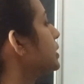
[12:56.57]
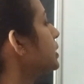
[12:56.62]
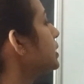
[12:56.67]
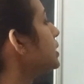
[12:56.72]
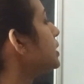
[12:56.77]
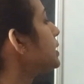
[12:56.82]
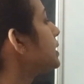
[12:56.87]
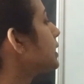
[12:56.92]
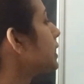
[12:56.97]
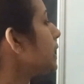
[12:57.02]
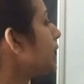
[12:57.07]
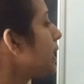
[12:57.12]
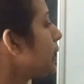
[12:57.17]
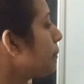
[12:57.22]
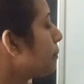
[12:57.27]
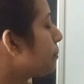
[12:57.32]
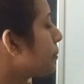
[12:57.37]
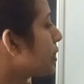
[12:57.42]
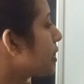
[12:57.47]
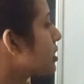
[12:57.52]

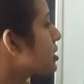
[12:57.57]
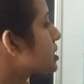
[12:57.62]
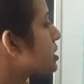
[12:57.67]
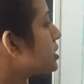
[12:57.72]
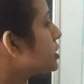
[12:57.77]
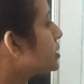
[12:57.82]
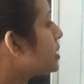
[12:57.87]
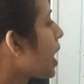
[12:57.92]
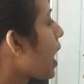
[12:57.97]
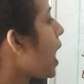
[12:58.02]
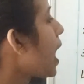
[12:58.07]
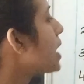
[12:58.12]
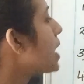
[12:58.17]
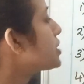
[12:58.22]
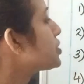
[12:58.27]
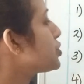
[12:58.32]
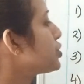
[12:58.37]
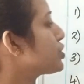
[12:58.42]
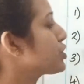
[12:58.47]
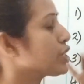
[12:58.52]
13 plus
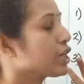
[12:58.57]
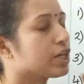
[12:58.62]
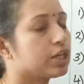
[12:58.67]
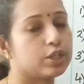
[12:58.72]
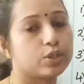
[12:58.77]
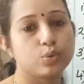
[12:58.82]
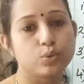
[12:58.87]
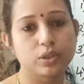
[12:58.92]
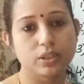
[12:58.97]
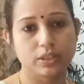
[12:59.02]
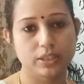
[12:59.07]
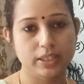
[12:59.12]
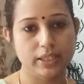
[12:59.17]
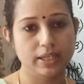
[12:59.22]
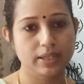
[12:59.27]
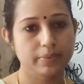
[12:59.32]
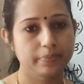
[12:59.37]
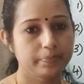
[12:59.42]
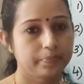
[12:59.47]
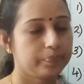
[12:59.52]
dash is equal to
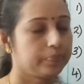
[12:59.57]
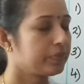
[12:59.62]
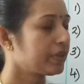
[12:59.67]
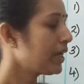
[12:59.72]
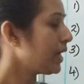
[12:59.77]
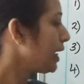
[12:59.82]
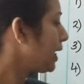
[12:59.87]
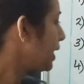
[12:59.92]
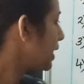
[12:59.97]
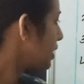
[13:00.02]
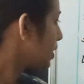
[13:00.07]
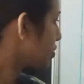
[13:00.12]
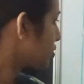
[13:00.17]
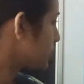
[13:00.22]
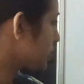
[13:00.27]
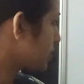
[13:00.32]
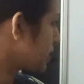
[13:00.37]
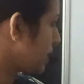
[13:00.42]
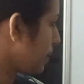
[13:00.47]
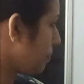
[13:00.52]
30.
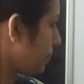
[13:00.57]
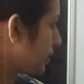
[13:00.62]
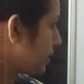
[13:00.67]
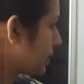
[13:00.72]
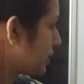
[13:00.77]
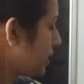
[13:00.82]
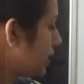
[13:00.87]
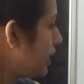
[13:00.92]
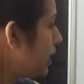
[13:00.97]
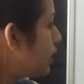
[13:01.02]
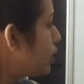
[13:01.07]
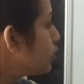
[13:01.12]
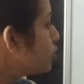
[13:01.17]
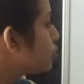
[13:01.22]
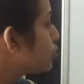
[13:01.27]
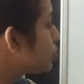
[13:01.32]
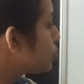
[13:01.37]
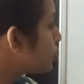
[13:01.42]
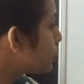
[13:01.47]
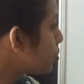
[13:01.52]
Question number 3.
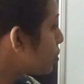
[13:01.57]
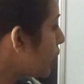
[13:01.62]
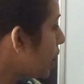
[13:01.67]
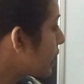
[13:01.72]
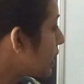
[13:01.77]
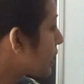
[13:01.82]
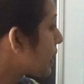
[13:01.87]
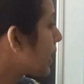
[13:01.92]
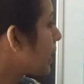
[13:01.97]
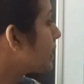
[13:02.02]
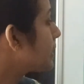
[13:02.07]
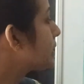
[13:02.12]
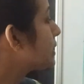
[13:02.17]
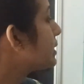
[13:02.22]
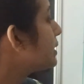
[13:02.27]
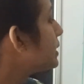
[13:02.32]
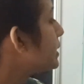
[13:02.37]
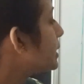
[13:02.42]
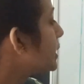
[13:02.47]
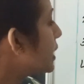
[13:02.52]

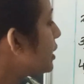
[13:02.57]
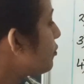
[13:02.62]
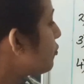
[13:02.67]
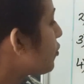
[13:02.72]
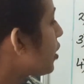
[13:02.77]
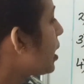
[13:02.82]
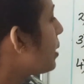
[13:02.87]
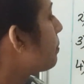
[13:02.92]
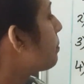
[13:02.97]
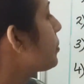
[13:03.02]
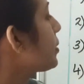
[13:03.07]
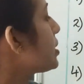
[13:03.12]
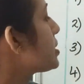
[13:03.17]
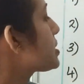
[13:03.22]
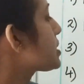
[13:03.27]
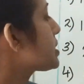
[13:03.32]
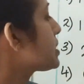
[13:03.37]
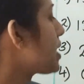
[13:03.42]
231 plus